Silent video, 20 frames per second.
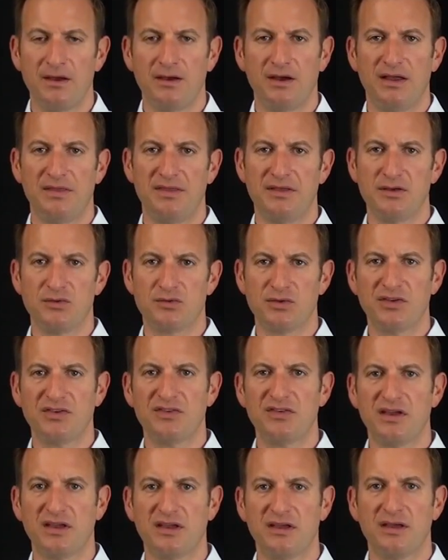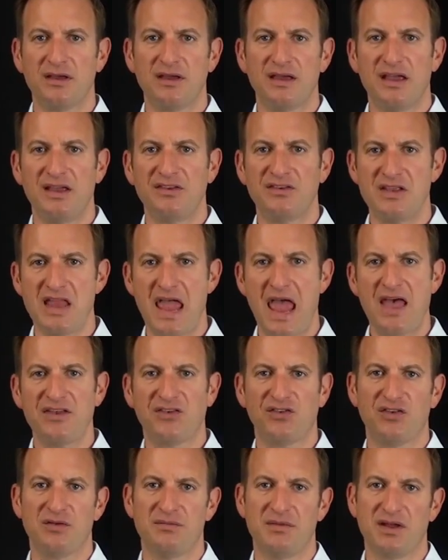And the heuristic is an
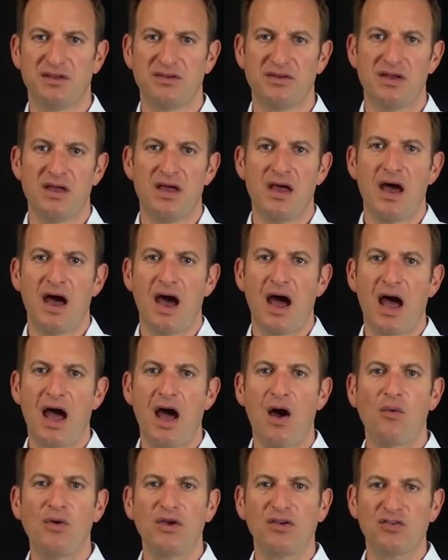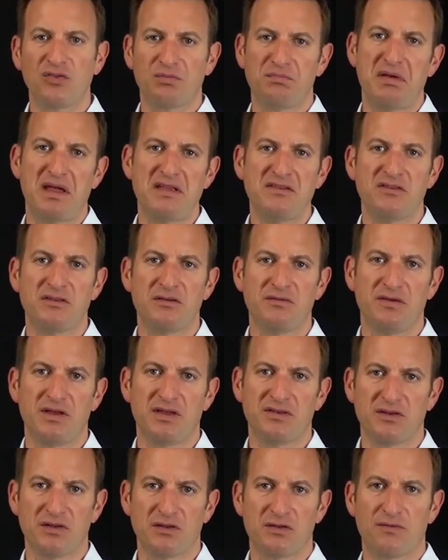estimate how expensive
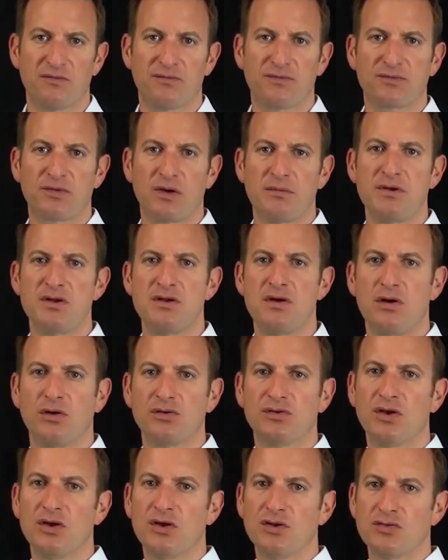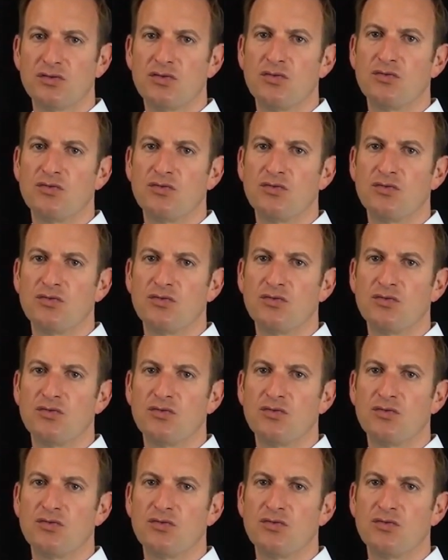is it from a node to